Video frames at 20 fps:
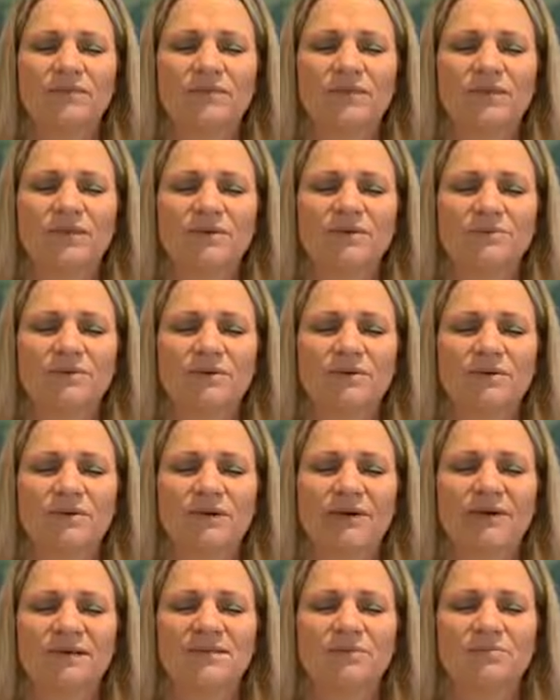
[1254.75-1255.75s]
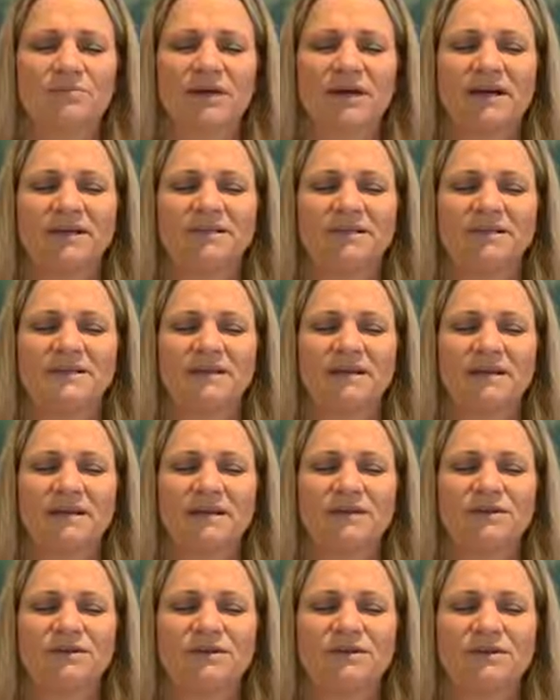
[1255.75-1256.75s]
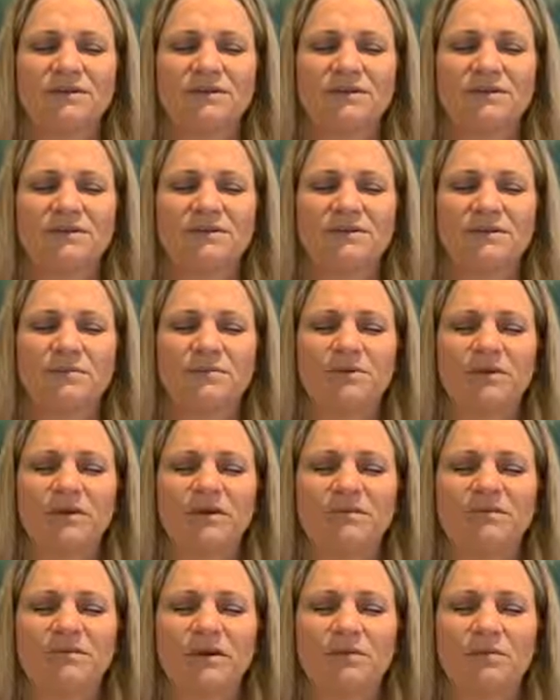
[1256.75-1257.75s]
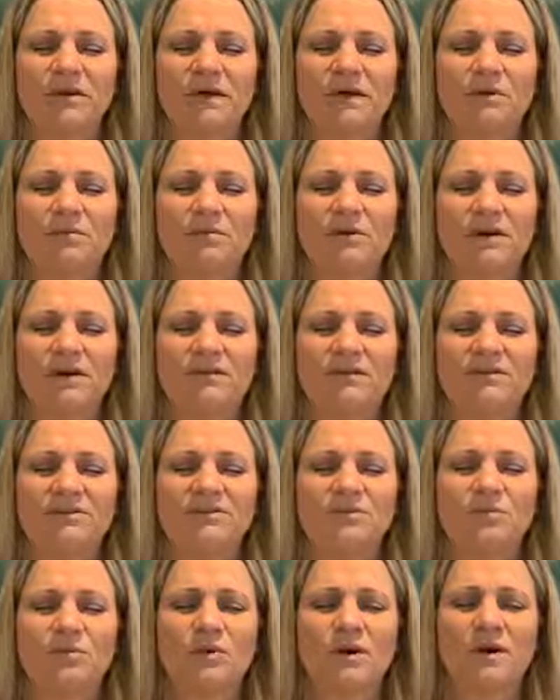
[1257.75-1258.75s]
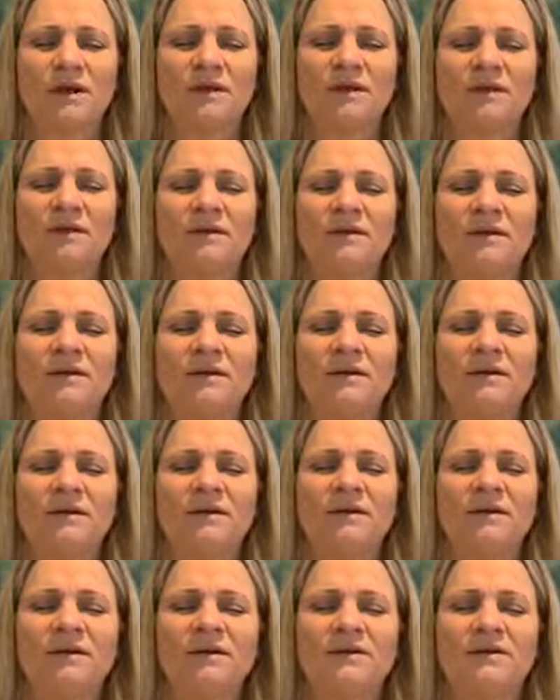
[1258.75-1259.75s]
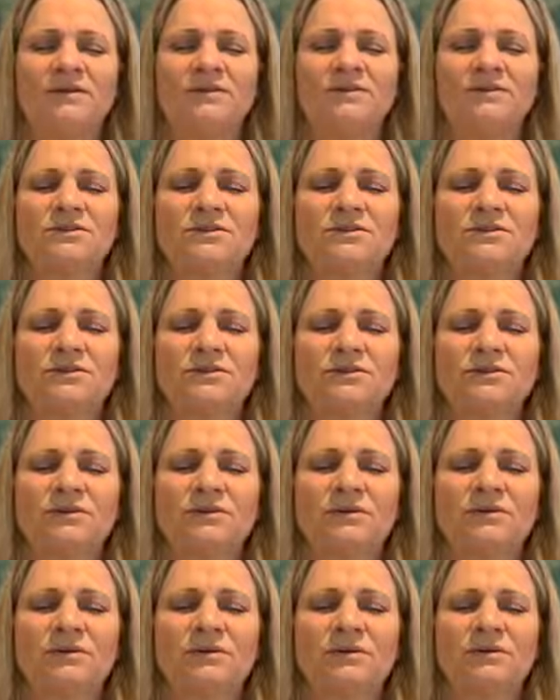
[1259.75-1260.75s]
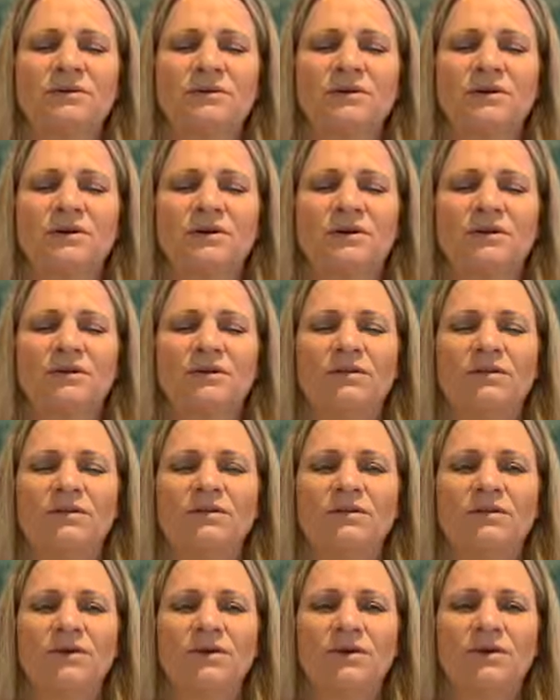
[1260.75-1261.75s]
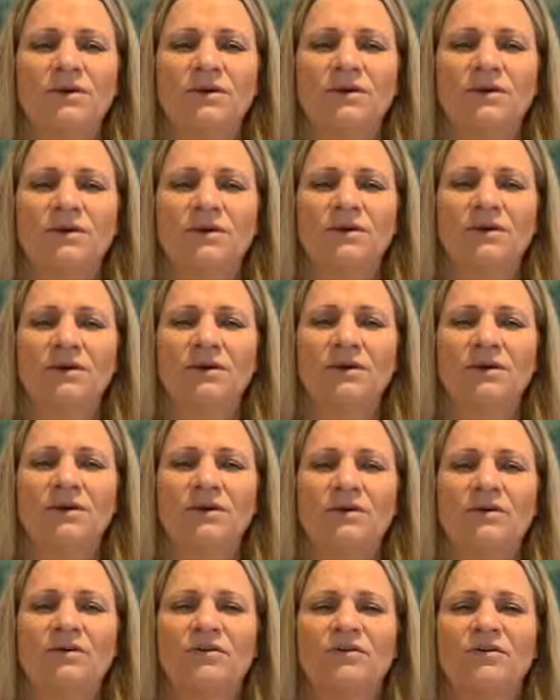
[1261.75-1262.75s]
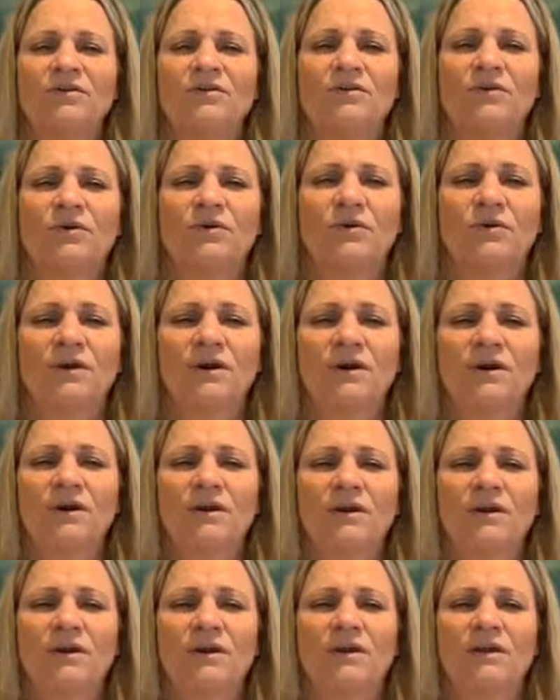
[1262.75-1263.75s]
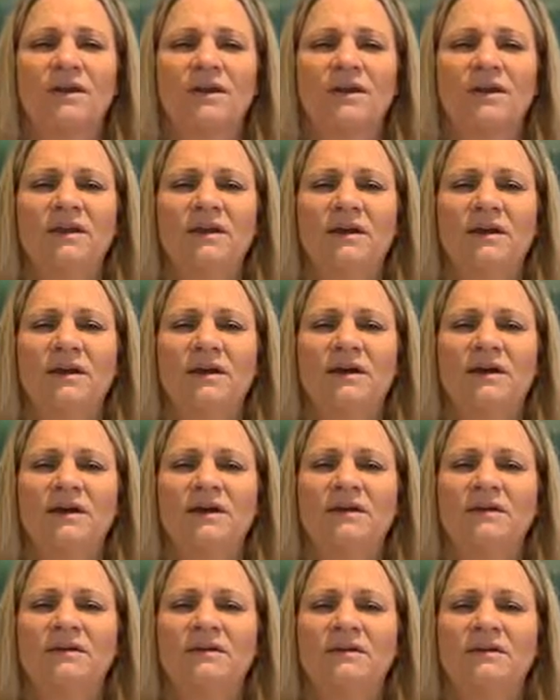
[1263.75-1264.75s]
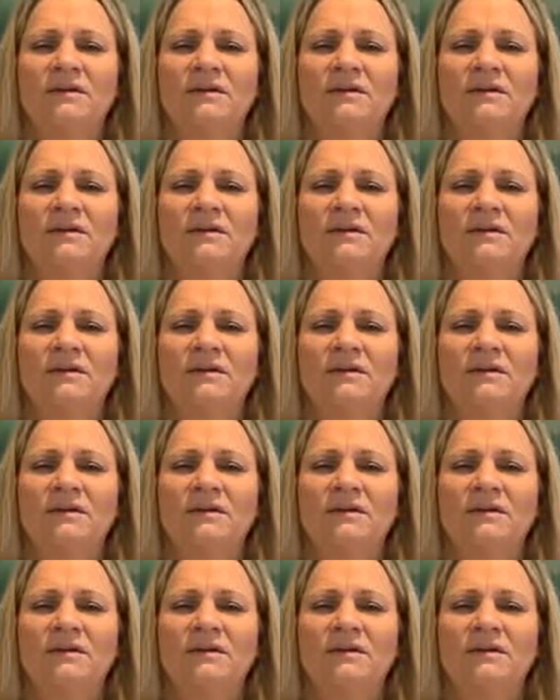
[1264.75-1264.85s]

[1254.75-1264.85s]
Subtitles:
For those that would like to practice the counting with a deep diaphragmatic breath is 1, 2, 3, 4 on the inhale.